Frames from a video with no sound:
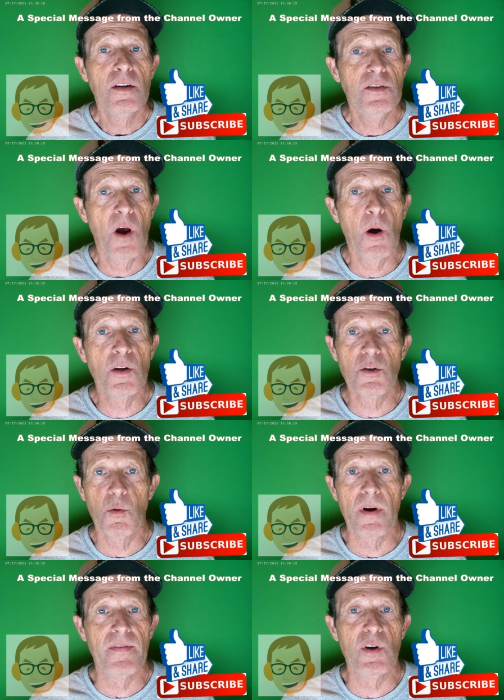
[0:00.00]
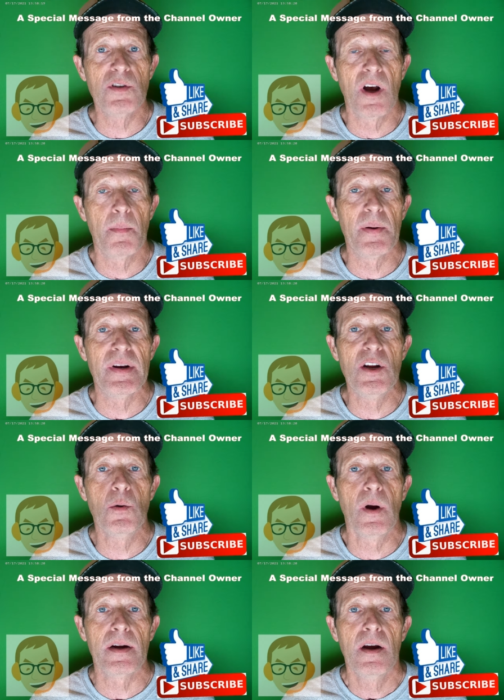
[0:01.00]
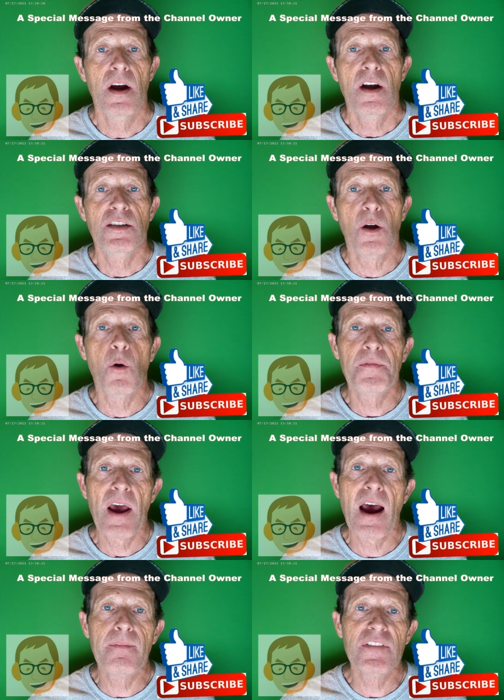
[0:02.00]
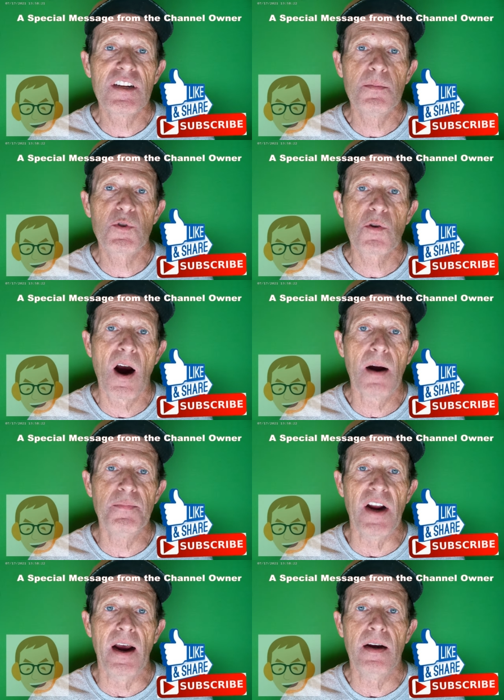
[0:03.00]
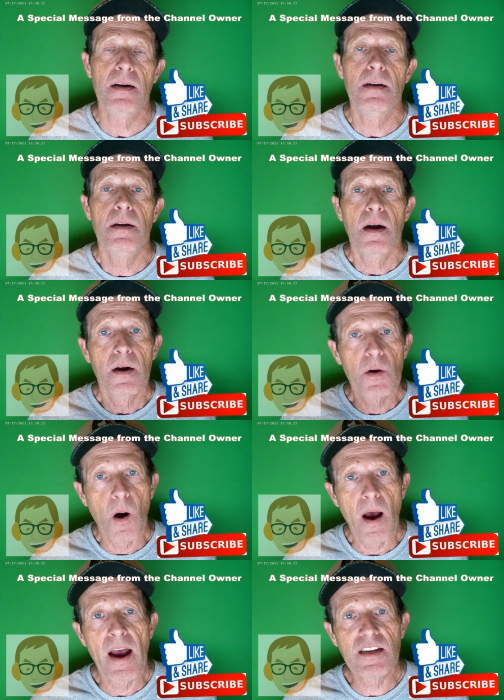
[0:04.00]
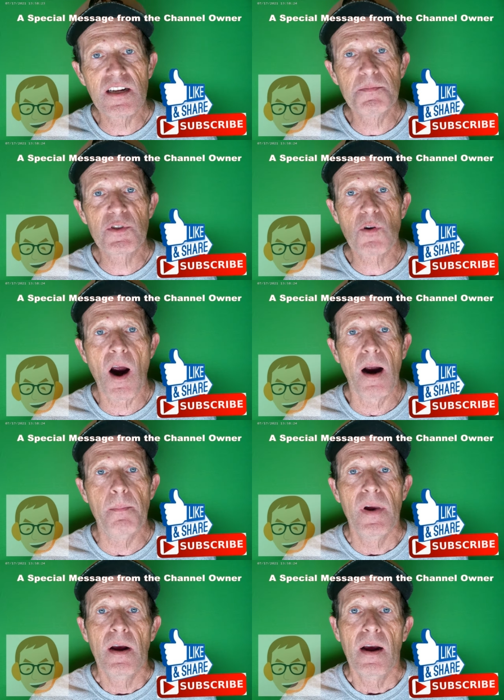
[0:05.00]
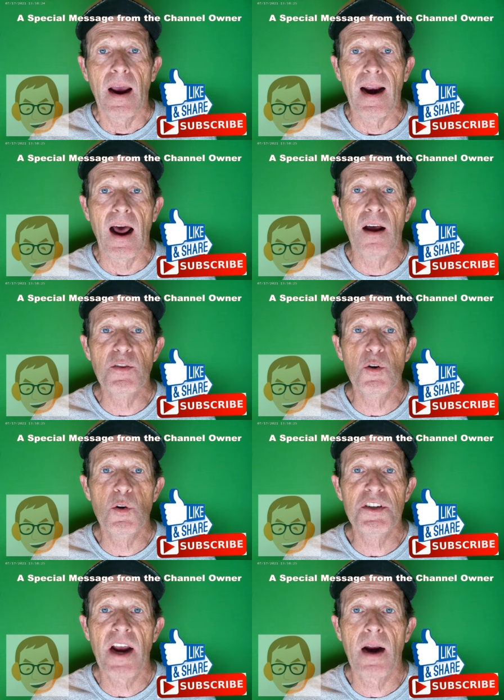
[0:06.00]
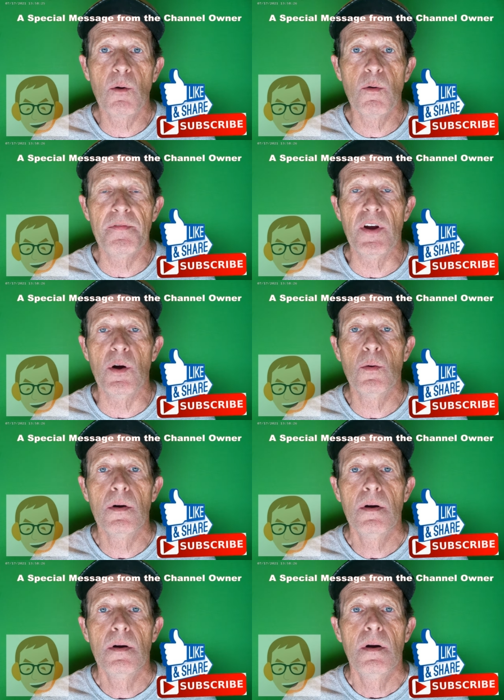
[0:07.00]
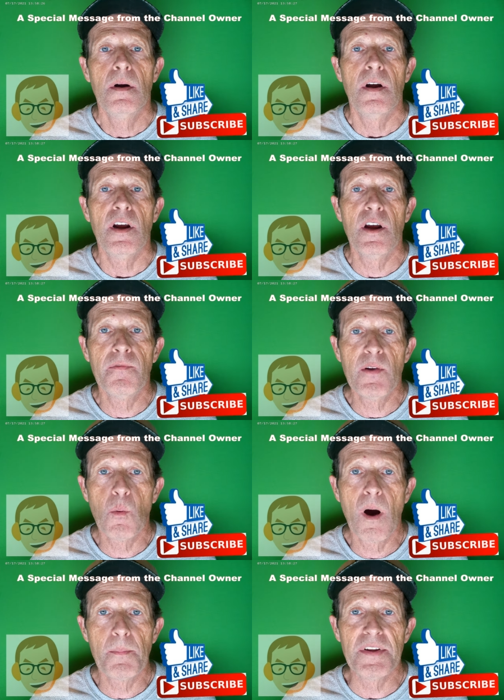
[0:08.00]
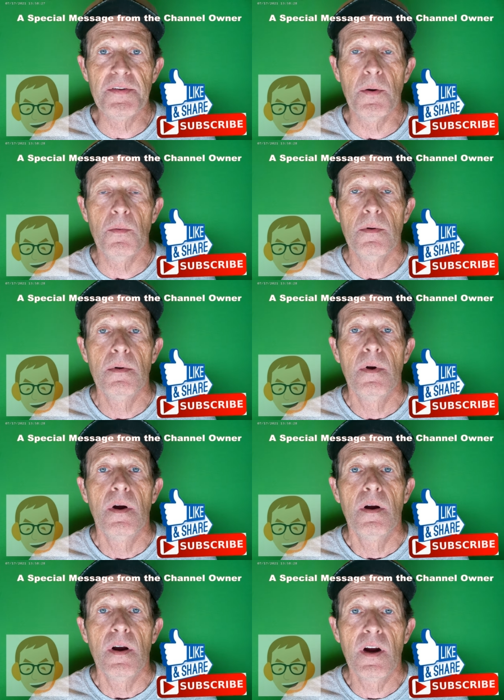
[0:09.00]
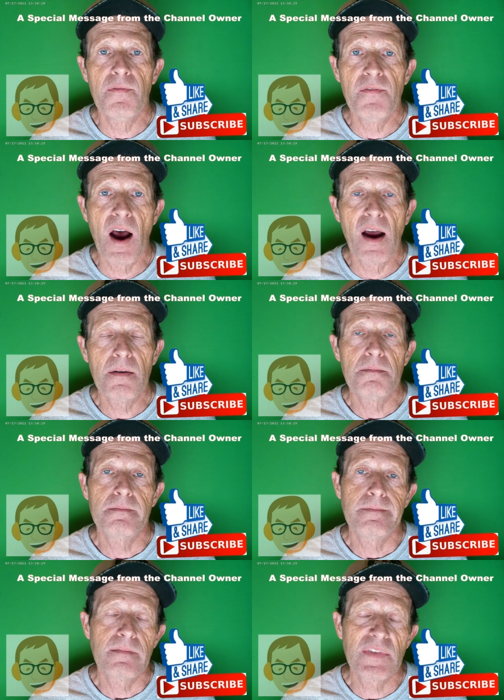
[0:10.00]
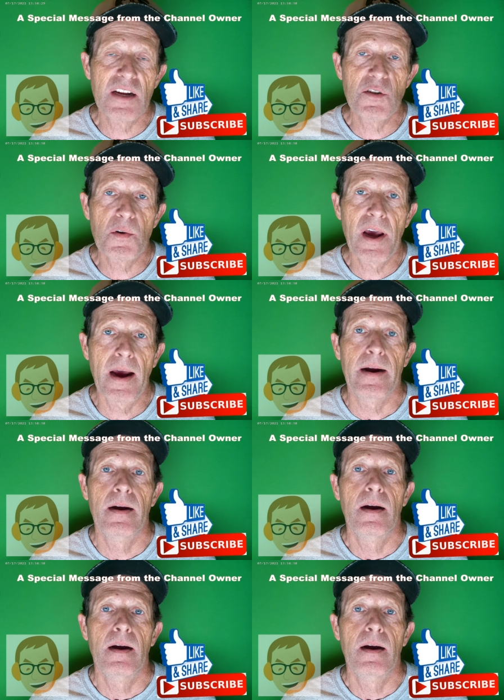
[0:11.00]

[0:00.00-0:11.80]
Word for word: Those are the reviews I'm going to be doing. So if you haven't subscribed yet, go ahead and subscribe. And I'll do a channel review if you want me to. If not, that's okay.